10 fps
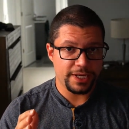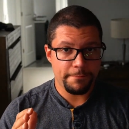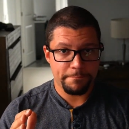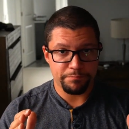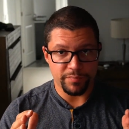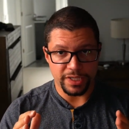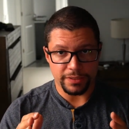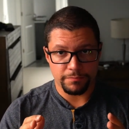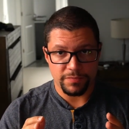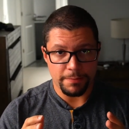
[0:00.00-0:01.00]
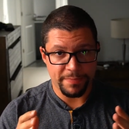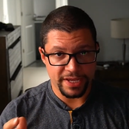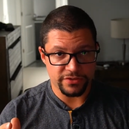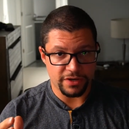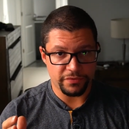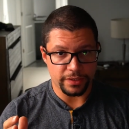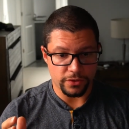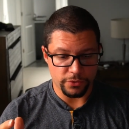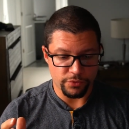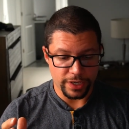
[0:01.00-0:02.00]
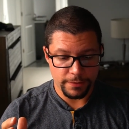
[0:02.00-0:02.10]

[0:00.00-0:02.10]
but it pays off in the long run.